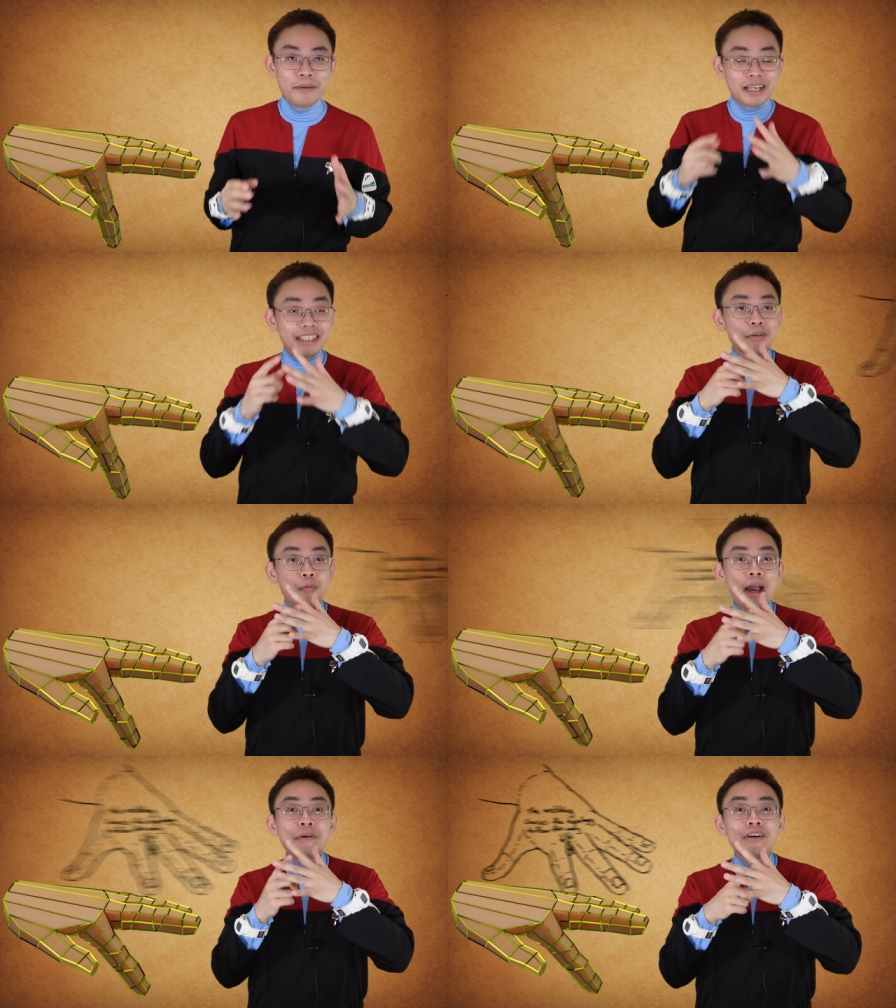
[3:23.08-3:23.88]
because the
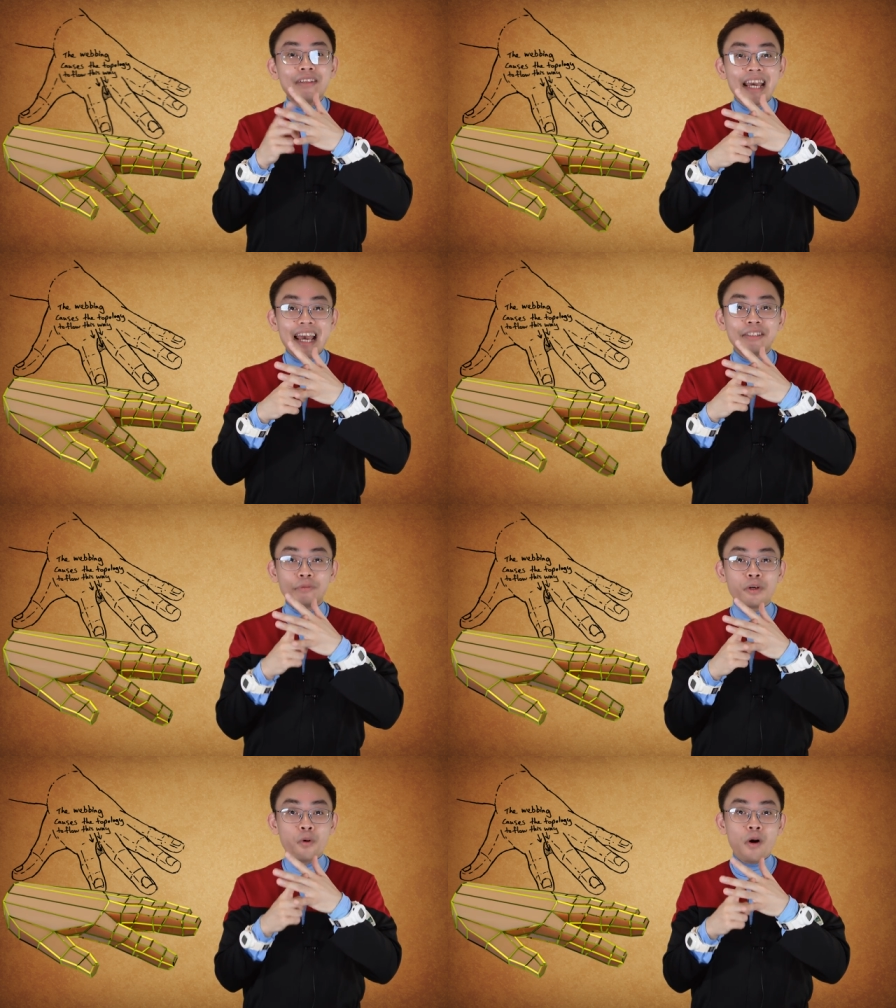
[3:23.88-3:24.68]
webbing of the
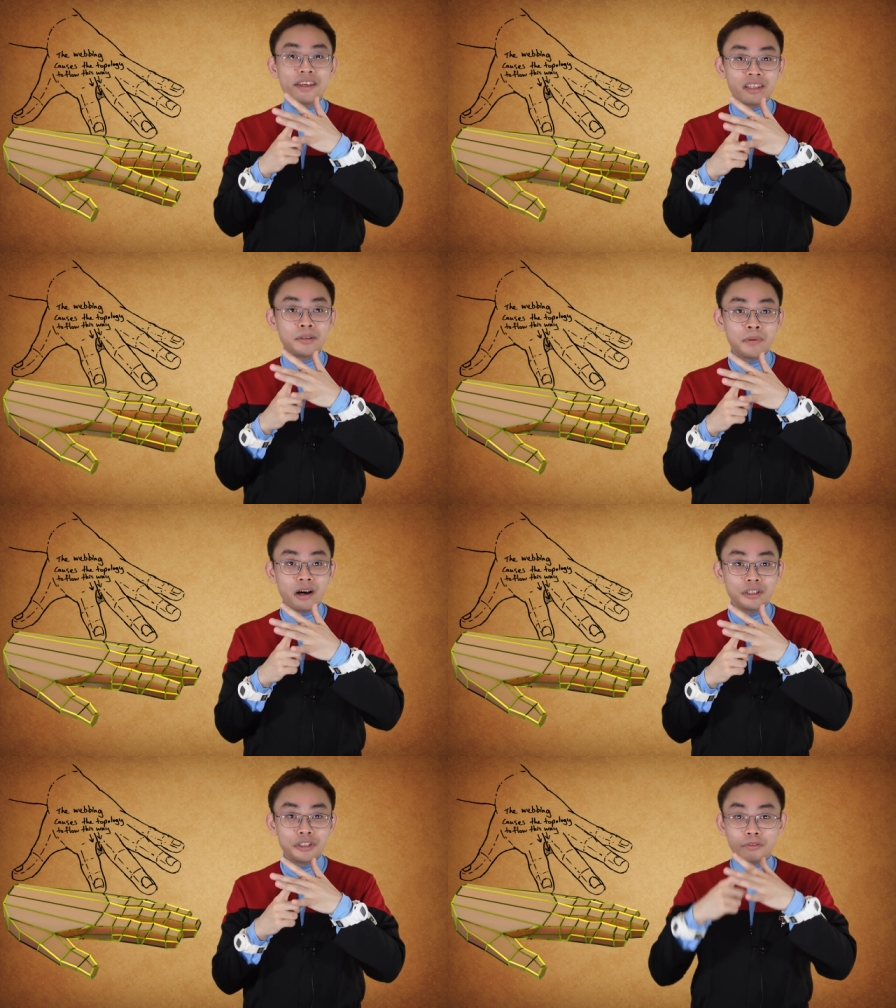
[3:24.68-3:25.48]
hands require the
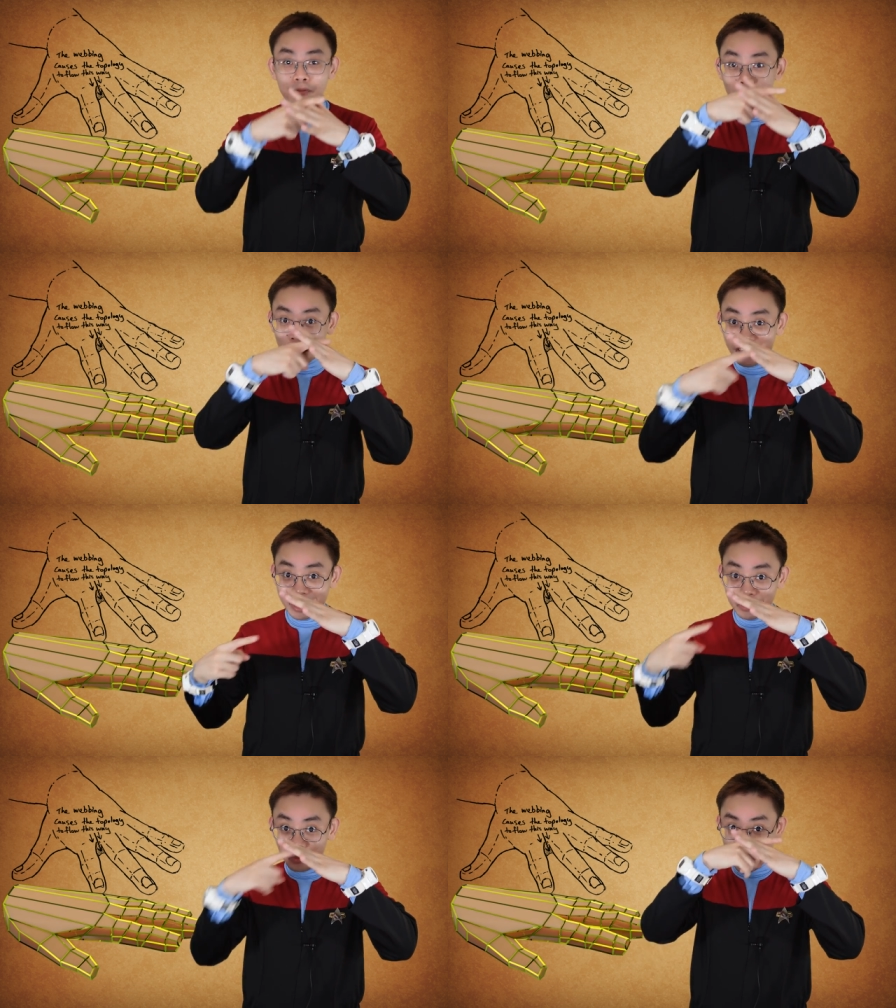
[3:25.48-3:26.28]
topology to flow
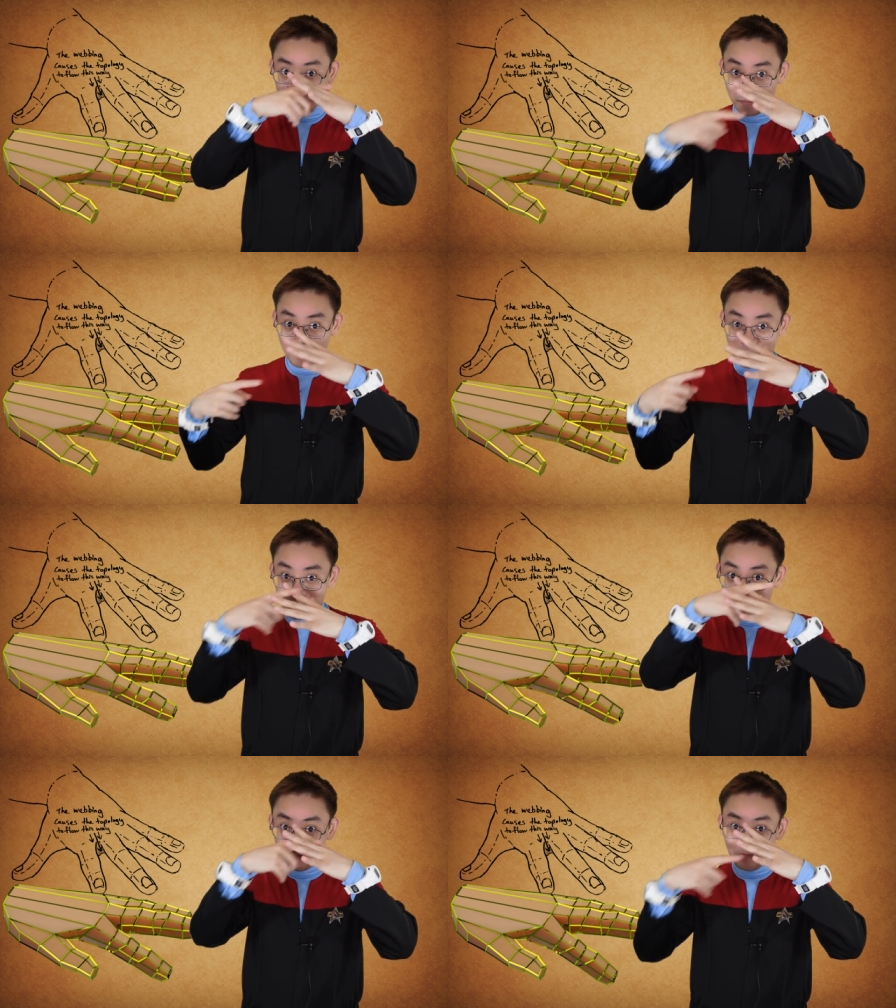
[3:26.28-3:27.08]
this way.
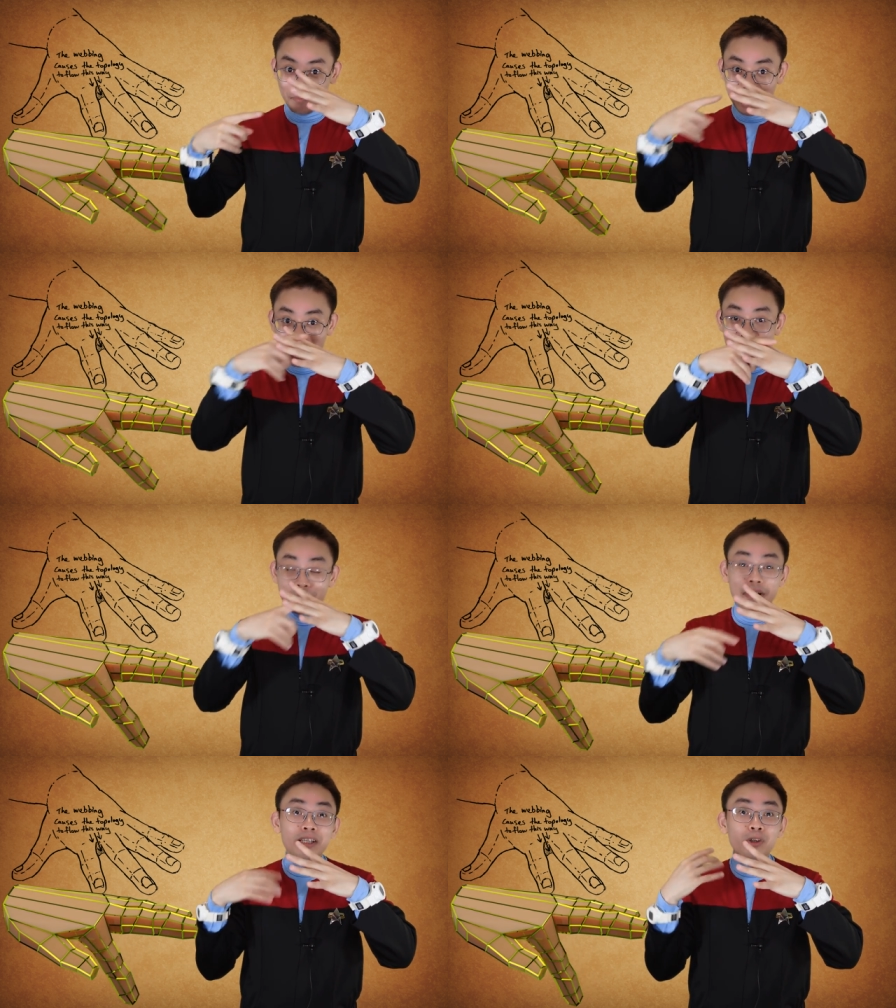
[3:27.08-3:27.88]

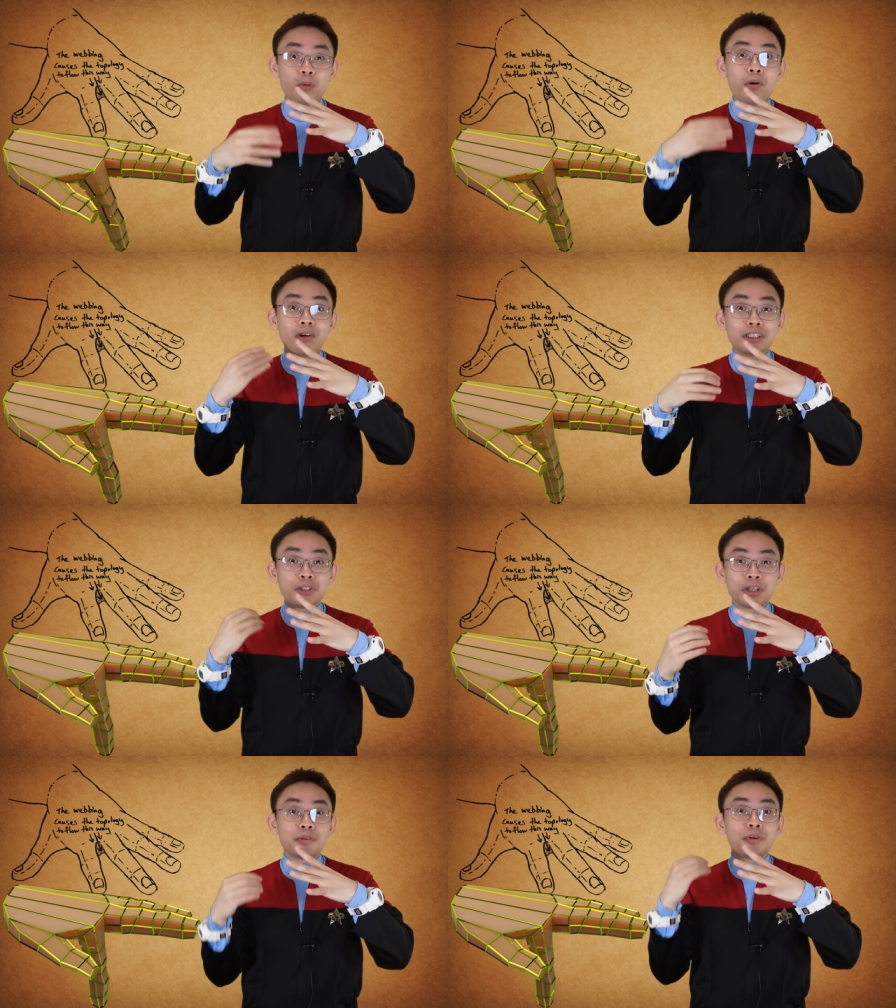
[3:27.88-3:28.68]
But the low poly
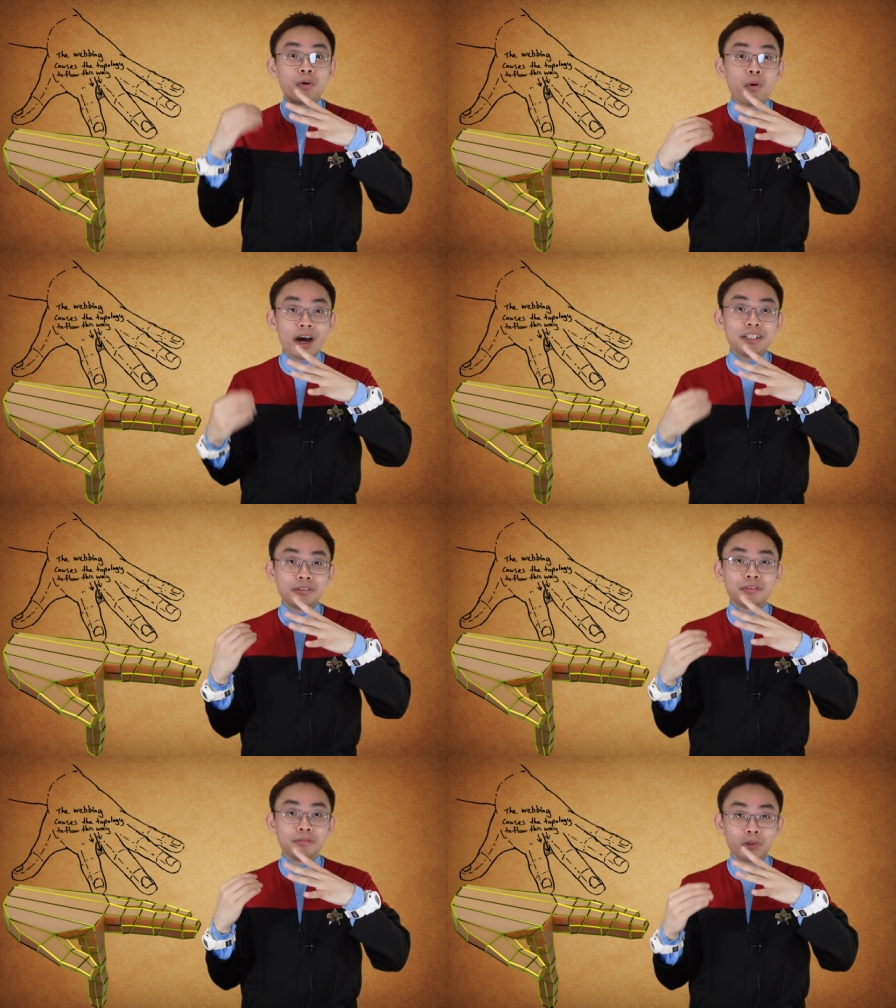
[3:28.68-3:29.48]
trick
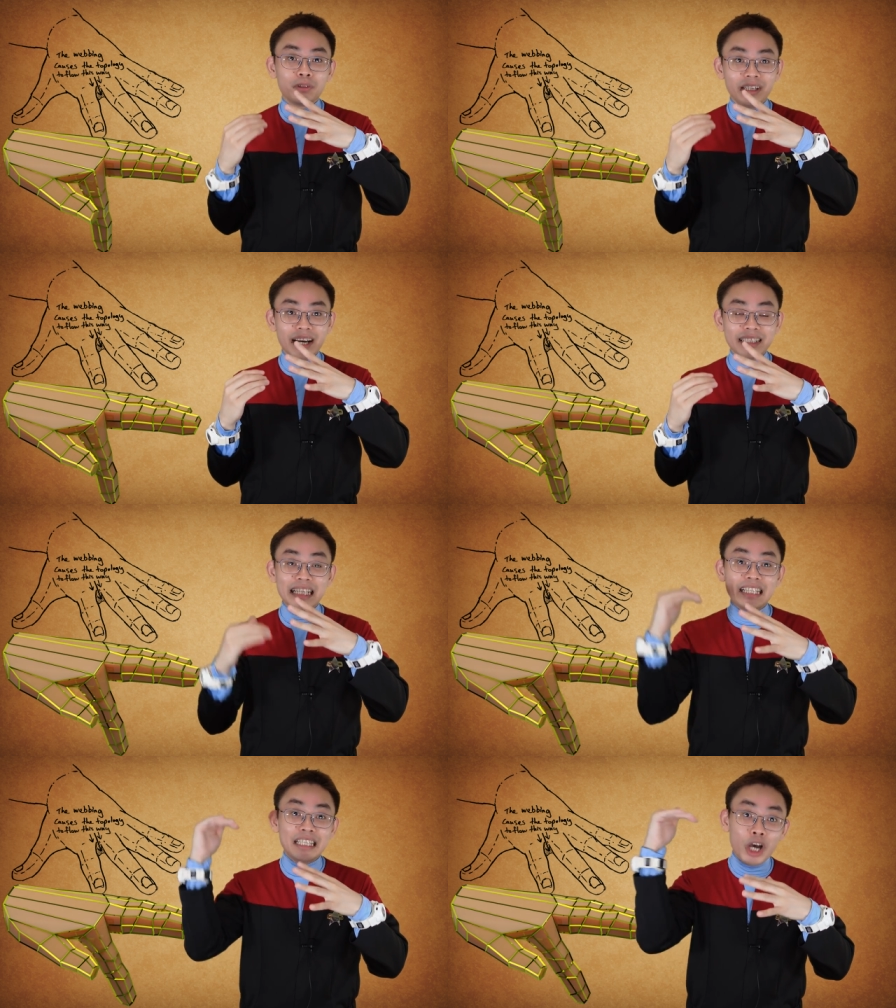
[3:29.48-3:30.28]
requires you to flow the lines
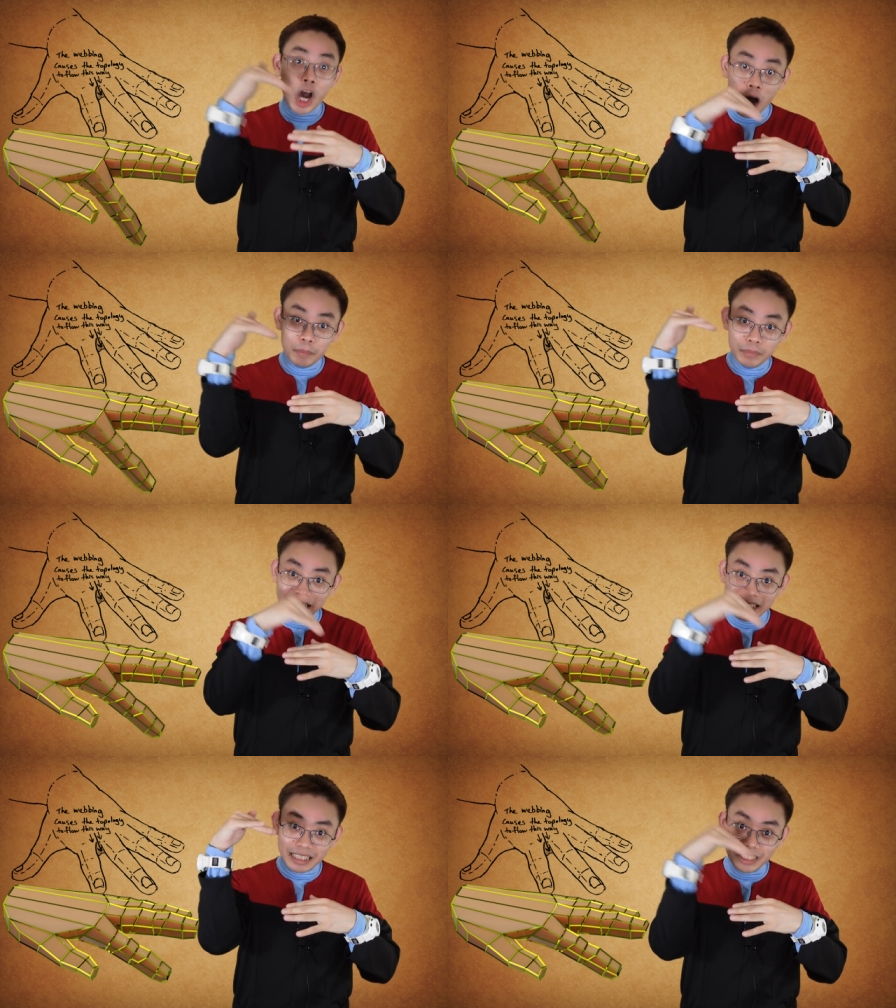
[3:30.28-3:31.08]
in the
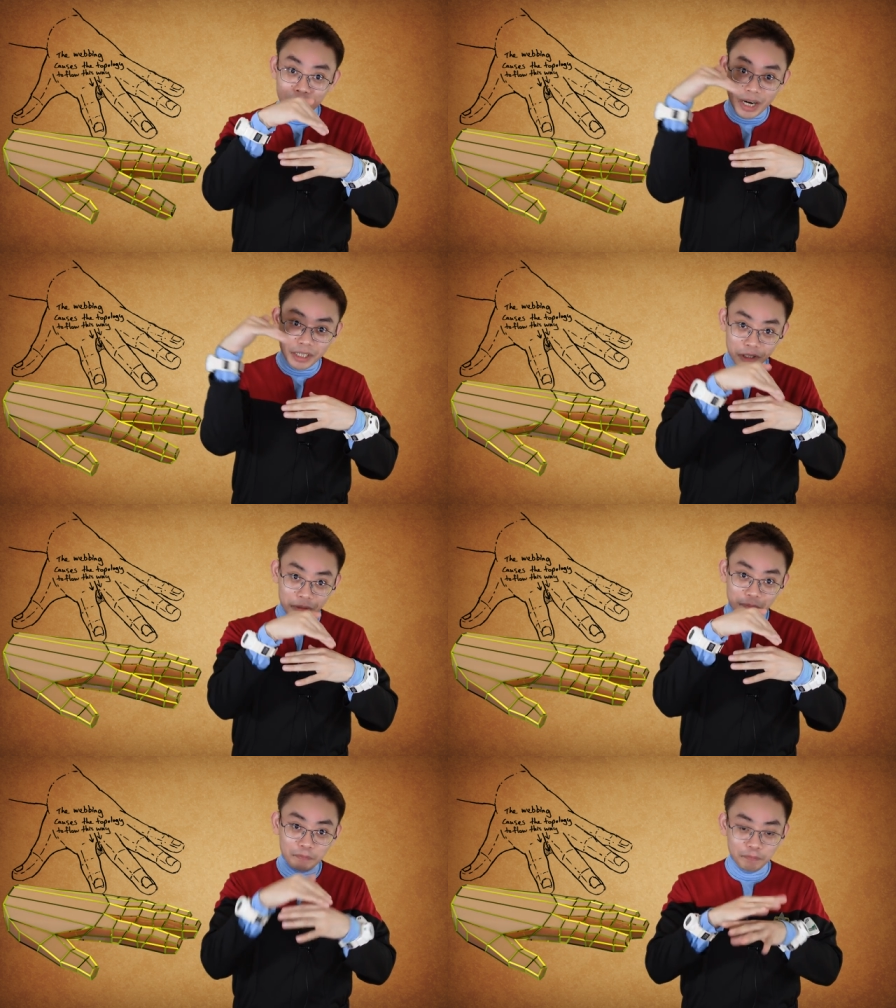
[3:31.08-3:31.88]
opposite direction.